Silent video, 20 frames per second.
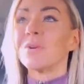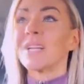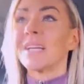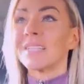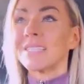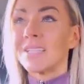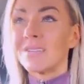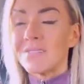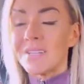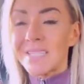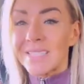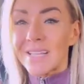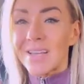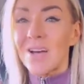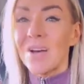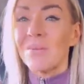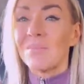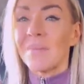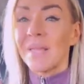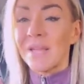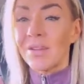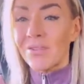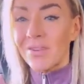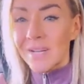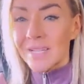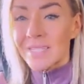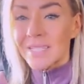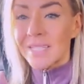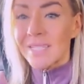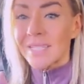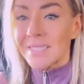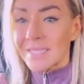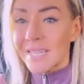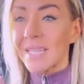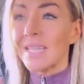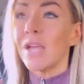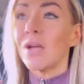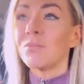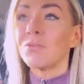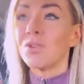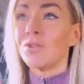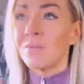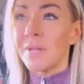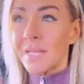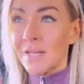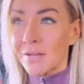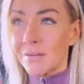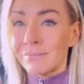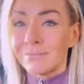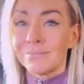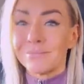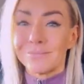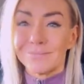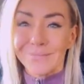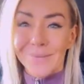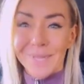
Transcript: and when activity's up like crazy, it's like, yep, you need them.